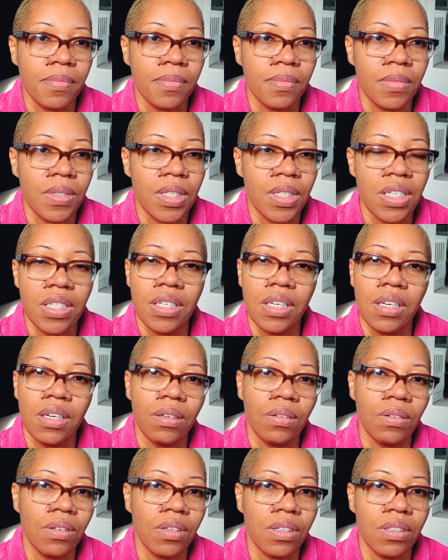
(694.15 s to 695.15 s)
just sitting
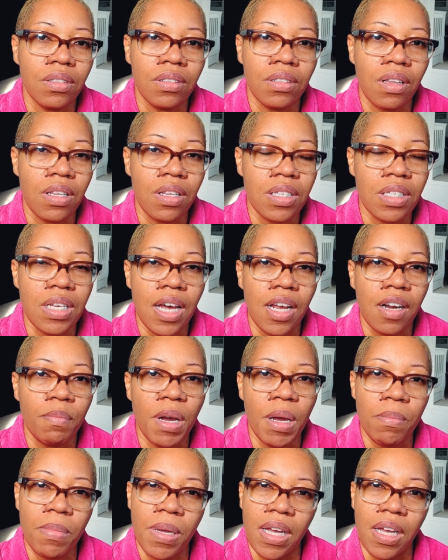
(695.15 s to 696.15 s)
on the side of
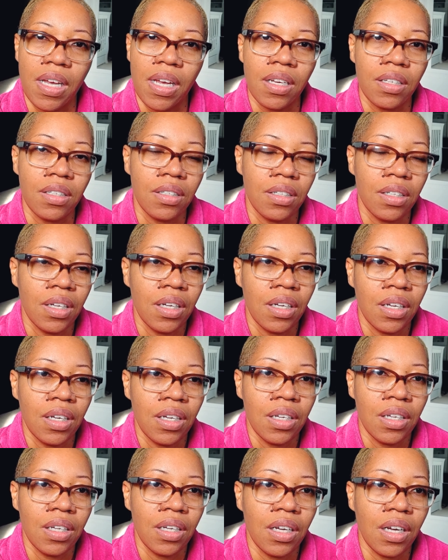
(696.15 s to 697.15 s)
my bed,
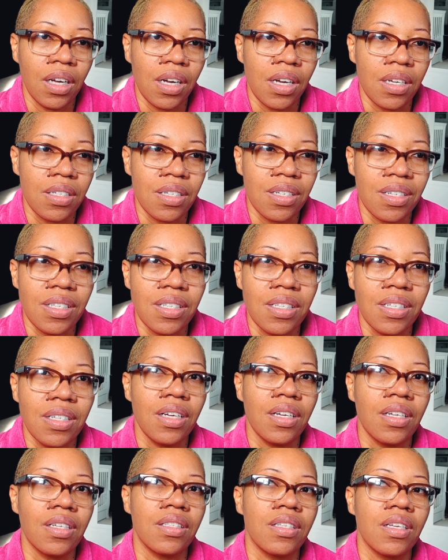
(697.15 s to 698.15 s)
just
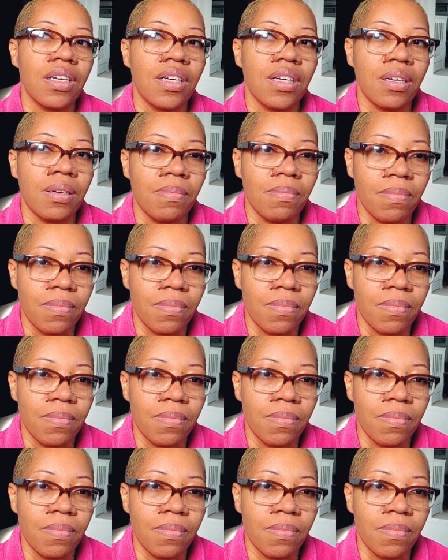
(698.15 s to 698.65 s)
singing to him,